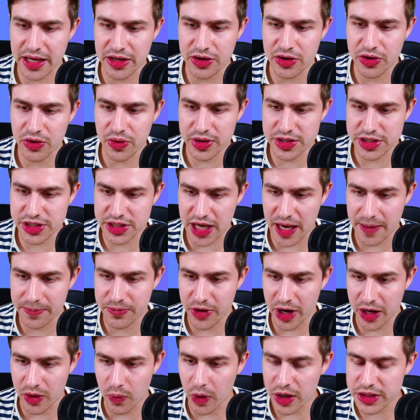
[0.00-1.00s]
You could always just
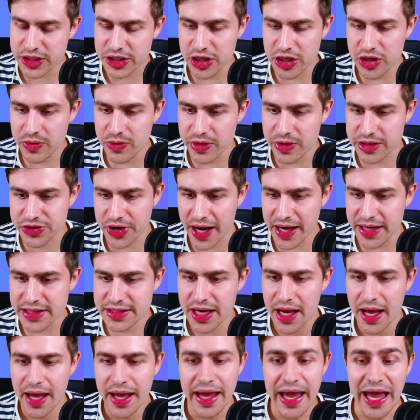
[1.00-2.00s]
upgrade. What to do with Trent?
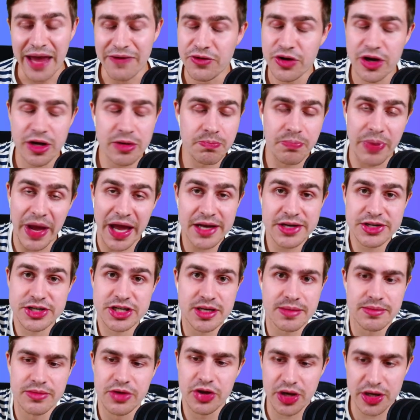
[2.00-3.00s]
If you can bench
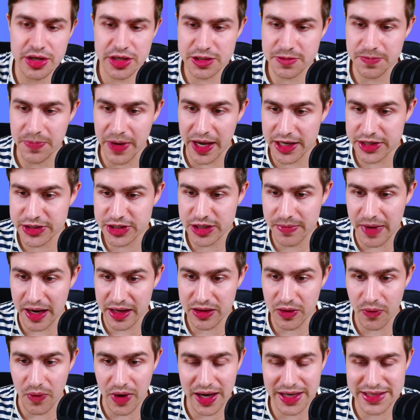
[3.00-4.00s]
him, you can just bench him.
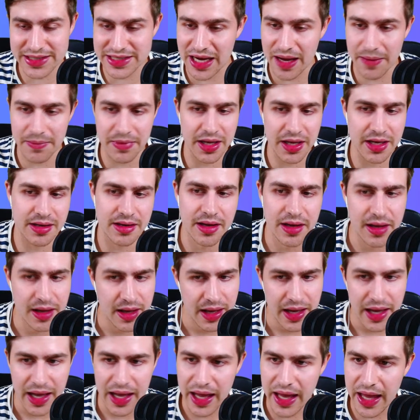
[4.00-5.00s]
Otherwise, I mean,
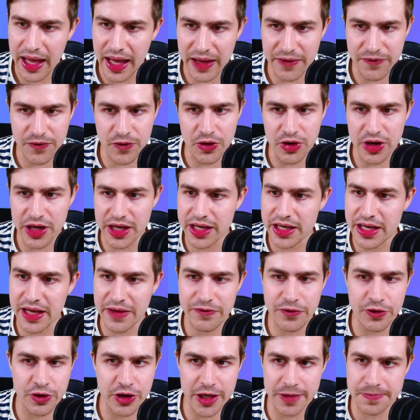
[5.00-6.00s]
if you
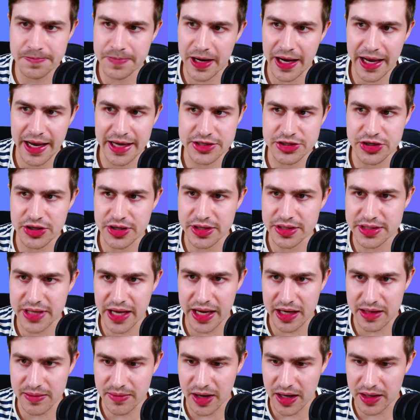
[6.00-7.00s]
need players, you can
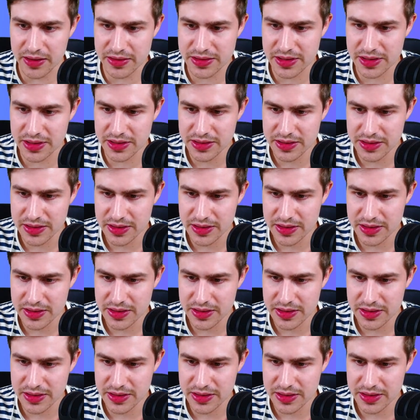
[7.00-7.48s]
take them out.